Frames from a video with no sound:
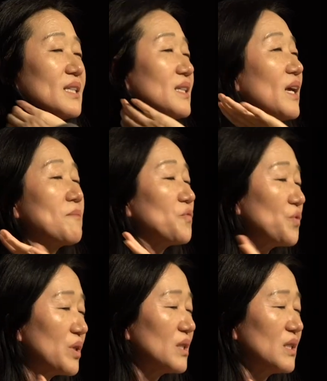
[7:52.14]
I say, I'm
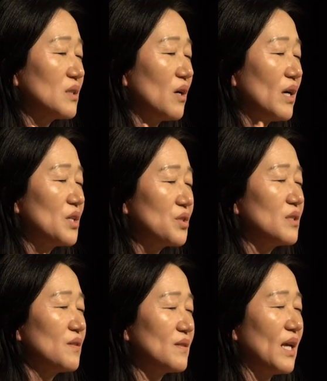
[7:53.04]
really sorry, I
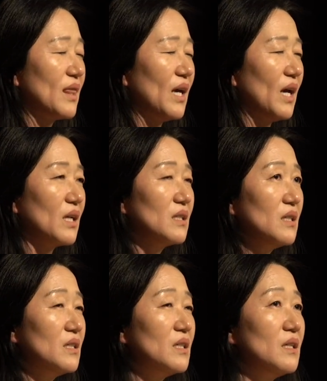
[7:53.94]
shouldn't have said that.
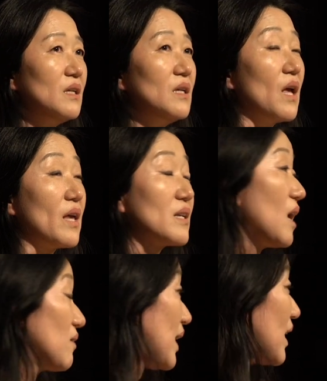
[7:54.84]
And
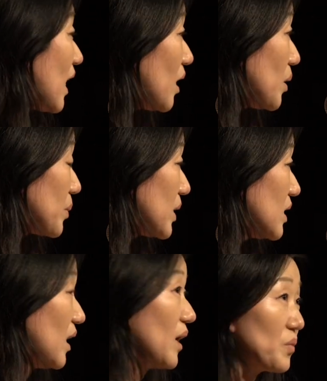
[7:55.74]
I'll get help.
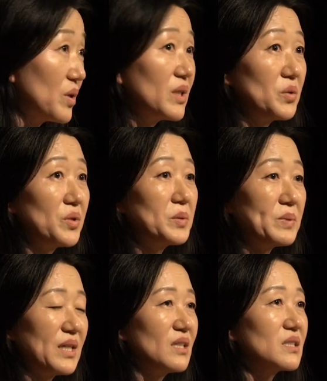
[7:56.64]
I really will,
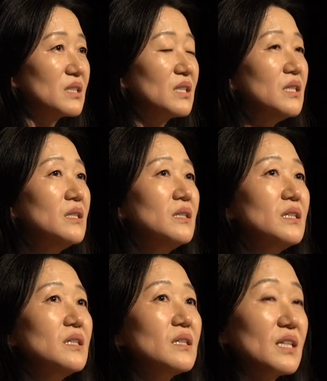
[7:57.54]
because
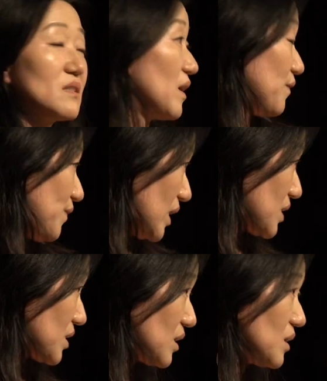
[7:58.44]
it's not
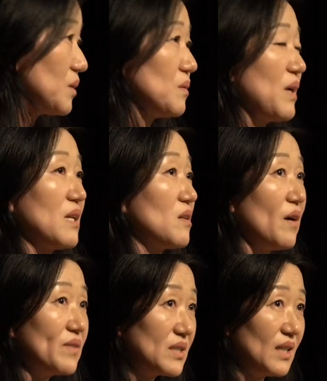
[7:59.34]
fair to you, and
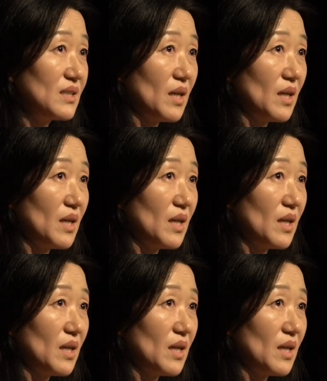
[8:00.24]
obviously